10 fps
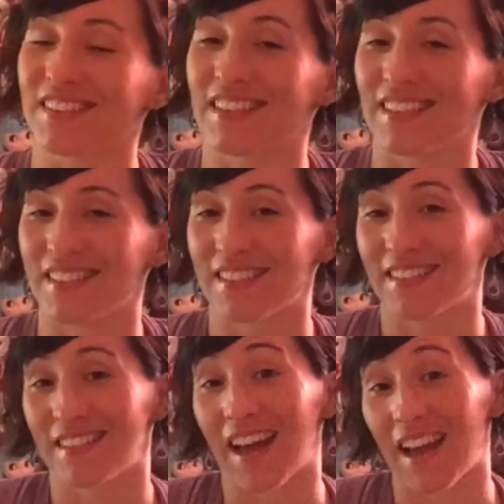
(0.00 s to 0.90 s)
because
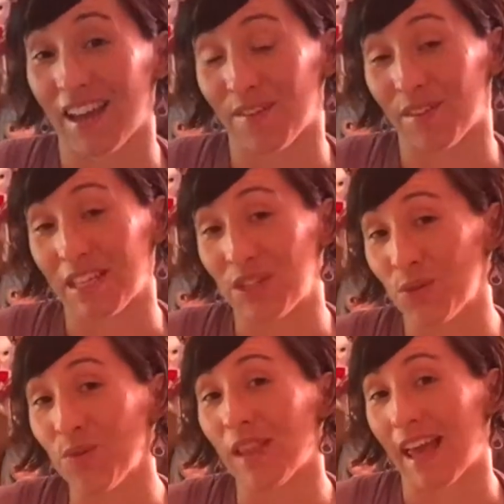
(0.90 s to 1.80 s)
I really
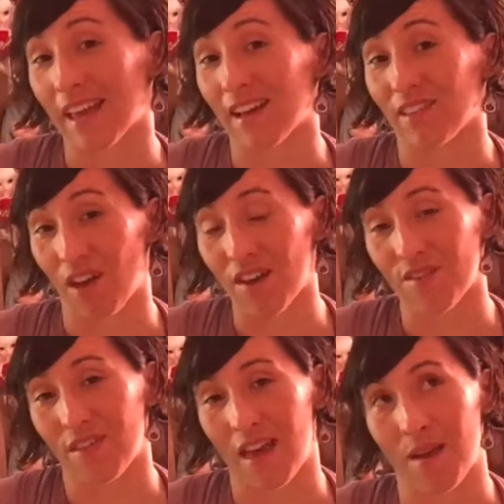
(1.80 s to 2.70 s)
do like a lot of
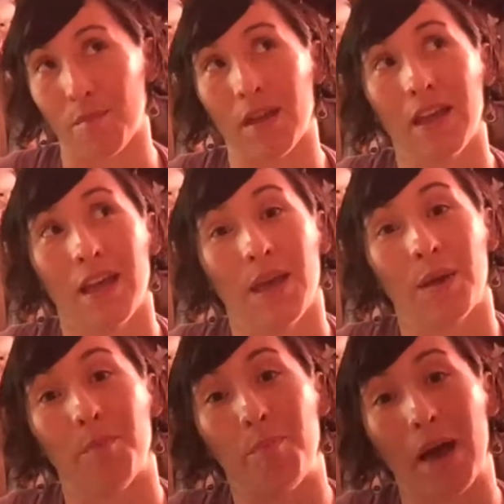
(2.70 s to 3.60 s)
them,
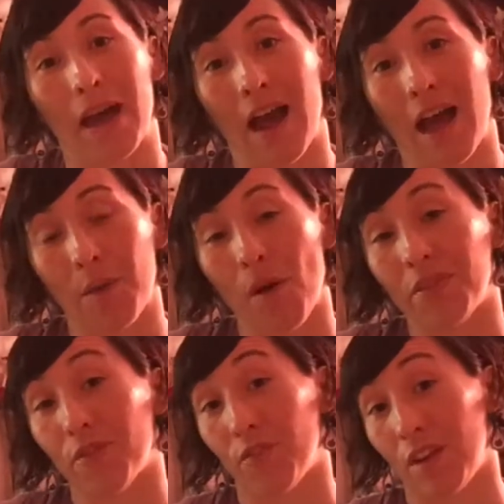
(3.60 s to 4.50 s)
but I want
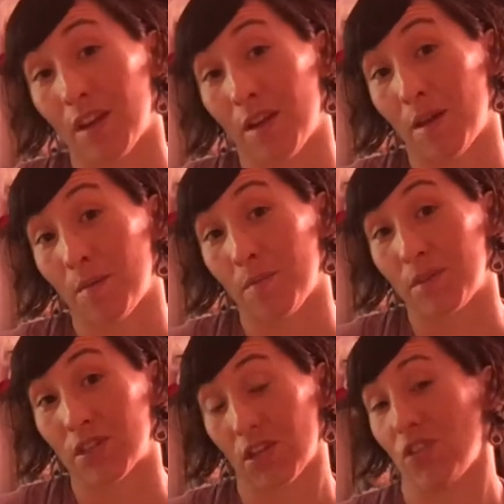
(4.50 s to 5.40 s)
the freedom
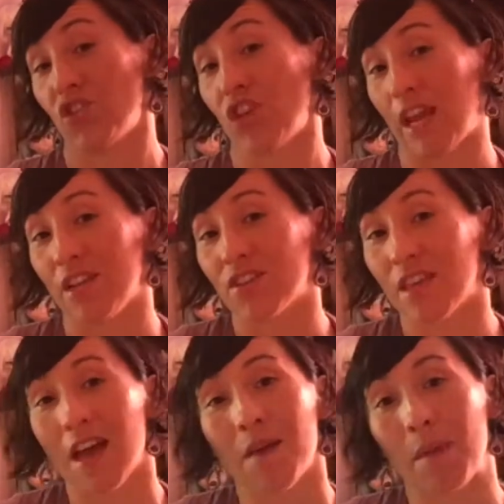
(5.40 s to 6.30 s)
to change them.